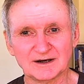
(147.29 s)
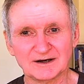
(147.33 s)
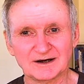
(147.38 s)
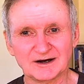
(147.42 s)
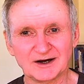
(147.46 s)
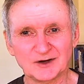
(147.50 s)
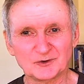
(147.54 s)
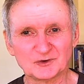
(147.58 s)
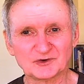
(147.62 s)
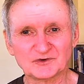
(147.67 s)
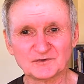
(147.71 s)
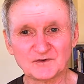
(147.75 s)
I
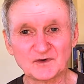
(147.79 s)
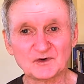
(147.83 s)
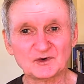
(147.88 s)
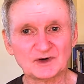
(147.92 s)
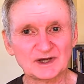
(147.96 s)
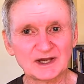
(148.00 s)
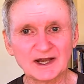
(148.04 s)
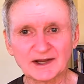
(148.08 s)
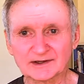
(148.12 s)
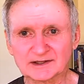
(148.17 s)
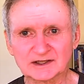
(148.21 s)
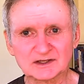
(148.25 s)
was very
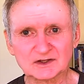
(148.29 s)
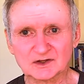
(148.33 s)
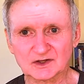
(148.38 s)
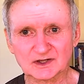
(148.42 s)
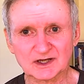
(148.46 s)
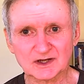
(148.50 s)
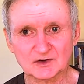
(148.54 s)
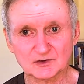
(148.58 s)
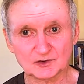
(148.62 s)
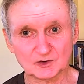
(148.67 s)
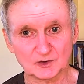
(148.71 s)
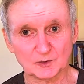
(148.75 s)
lucky to
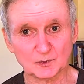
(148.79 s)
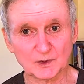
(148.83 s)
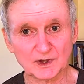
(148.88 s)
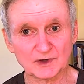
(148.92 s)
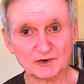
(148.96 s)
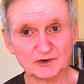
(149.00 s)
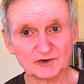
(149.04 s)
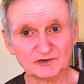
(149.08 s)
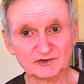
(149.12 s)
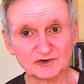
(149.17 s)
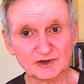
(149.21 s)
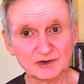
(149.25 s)
get her. When
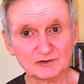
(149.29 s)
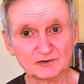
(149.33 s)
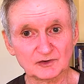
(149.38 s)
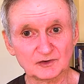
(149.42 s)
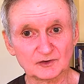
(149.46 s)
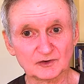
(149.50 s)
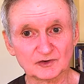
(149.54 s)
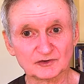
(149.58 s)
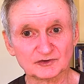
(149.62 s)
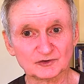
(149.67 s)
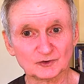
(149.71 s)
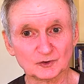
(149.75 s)
I sent her
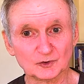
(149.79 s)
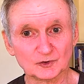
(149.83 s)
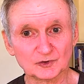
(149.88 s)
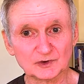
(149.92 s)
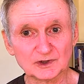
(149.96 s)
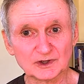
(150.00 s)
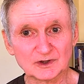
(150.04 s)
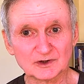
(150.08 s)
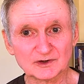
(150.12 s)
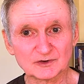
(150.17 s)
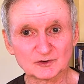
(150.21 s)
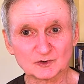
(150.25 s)
the story,
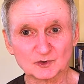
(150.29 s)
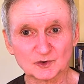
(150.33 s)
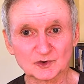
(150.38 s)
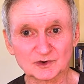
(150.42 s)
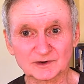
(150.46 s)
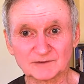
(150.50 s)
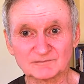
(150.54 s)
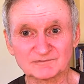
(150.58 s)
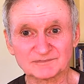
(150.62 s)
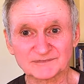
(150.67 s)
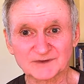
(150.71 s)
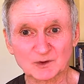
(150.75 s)
I
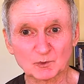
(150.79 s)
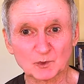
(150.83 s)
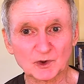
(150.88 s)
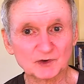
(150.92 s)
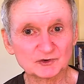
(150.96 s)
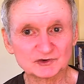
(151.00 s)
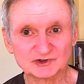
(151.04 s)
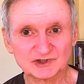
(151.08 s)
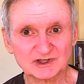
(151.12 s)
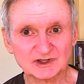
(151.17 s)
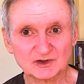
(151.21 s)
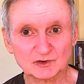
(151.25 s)
thought, will
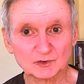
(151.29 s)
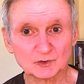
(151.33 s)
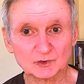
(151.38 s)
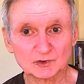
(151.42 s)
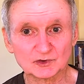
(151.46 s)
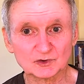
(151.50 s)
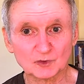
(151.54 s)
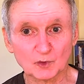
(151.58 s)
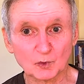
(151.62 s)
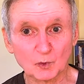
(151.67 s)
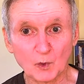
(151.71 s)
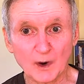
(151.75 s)
she do it
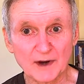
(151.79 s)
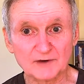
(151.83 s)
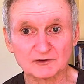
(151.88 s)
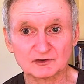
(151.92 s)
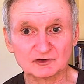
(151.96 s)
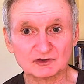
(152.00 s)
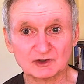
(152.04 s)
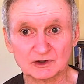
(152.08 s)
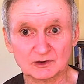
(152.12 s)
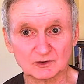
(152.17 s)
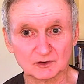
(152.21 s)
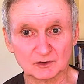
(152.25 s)
or won't
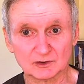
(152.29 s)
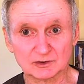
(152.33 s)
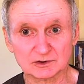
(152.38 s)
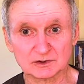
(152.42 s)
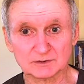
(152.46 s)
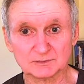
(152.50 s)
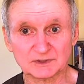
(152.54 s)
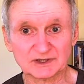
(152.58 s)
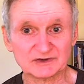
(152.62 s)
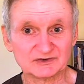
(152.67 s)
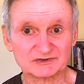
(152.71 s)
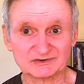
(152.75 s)
she do it?
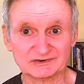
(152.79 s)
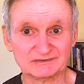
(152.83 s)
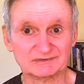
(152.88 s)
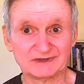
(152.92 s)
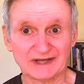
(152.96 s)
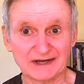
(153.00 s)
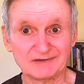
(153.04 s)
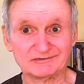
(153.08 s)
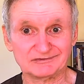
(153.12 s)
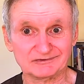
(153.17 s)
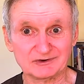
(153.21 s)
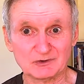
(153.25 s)
Because
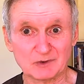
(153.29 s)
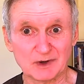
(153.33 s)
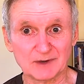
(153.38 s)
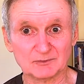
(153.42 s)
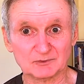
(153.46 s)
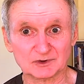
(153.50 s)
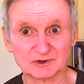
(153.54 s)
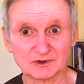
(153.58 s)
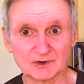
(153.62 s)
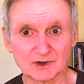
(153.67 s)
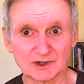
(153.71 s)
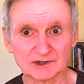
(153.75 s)
everyone
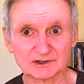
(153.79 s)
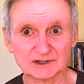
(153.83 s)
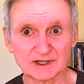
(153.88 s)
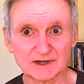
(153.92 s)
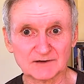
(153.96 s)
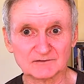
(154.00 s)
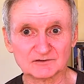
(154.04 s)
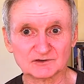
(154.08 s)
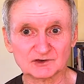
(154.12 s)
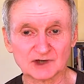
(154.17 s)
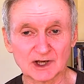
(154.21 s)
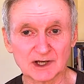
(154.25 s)
would like to
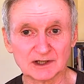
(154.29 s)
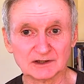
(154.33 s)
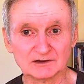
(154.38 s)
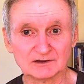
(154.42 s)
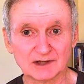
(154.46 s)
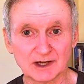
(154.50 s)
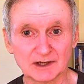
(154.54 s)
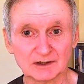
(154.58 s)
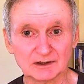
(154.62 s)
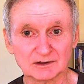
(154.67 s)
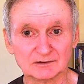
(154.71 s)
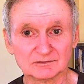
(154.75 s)
have Jane
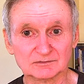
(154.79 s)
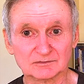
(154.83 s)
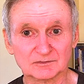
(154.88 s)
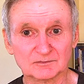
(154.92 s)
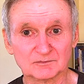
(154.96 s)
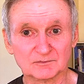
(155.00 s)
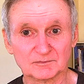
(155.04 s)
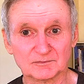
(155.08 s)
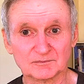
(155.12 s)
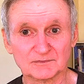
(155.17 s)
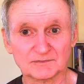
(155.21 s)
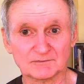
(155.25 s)
Tanner
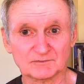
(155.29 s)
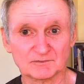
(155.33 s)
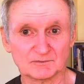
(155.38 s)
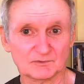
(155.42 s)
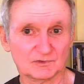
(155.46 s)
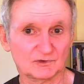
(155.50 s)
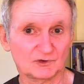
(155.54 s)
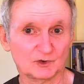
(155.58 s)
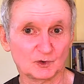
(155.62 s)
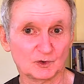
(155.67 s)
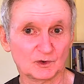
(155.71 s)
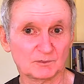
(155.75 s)

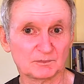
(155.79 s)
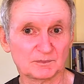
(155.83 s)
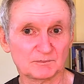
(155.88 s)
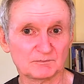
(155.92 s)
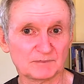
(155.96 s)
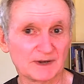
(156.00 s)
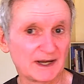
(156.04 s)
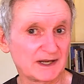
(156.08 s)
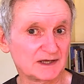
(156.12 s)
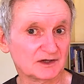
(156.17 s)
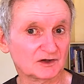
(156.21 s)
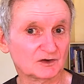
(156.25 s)
do a
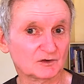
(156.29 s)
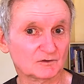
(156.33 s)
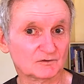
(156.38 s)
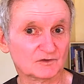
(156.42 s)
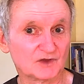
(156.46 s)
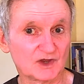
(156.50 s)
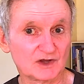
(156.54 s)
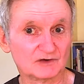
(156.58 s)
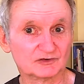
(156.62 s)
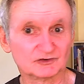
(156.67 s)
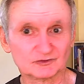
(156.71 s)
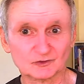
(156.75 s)
painting of
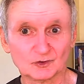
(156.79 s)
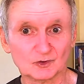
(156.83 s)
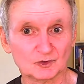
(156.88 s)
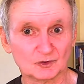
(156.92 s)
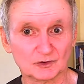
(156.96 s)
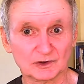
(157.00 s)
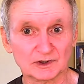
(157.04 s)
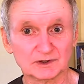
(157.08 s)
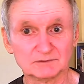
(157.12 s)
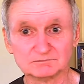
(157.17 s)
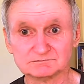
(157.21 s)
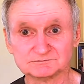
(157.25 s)
their
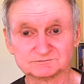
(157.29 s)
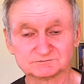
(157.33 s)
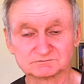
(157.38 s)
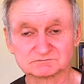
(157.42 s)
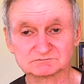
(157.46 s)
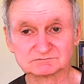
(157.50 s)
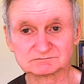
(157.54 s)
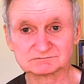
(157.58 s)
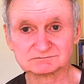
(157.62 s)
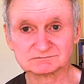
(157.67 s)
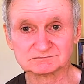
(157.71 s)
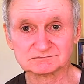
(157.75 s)
story.
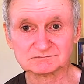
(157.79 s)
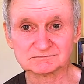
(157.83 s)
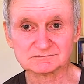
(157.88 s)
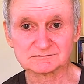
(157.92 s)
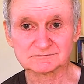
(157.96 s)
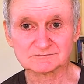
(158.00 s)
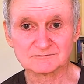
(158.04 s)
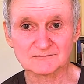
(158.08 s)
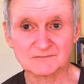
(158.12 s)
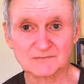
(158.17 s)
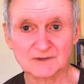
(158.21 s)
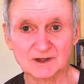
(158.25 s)

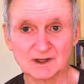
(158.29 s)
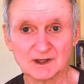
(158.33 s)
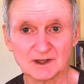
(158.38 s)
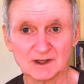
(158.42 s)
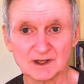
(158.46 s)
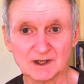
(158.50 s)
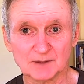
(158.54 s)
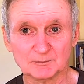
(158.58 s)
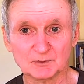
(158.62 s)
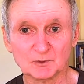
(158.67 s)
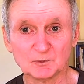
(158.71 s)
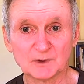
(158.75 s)

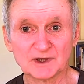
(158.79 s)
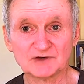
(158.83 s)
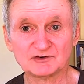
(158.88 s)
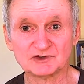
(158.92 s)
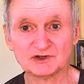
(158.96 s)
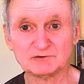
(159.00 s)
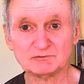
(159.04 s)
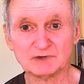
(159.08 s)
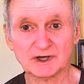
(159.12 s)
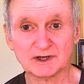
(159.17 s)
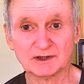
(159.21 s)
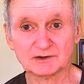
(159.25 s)
But when she
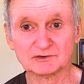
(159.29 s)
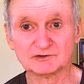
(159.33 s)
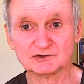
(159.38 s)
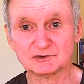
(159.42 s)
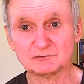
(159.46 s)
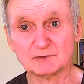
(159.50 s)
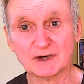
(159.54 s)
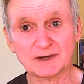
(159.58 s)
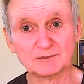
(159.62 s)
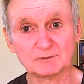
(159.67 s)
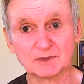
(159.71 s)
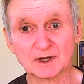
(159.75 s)
read it, she
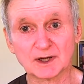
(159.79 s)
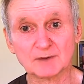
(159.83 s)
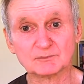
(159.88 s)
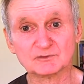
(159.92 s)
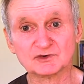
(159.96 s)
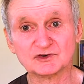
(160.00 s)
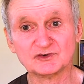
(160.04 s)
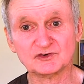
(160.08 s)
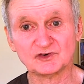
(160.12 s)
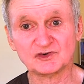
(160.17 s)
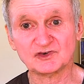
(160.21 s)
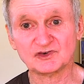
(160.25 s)
rang me up and
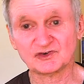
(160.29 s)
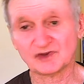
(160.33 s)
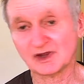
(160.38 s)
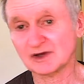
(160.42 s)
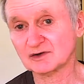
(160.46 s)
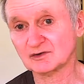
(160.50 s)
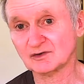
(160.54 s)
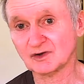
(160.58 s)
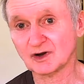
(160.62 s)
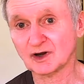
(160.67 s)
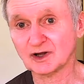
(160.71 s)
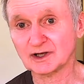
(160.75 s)
she said,
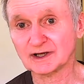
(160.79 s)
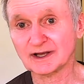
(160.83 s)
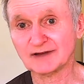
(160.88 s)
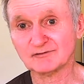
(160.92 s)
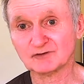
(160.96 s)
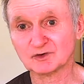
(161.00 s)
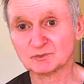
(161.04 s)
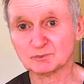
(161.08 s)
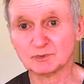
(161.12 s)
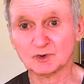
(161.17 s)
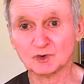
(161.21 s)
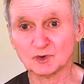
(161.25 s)
I love
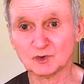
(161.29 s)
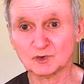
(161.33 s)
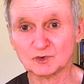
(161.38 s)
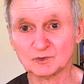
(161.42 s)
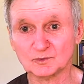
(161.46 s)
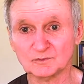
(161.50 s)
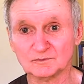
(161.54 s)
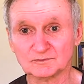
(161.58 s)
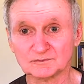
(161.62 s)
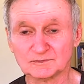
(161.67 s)
it, Paul.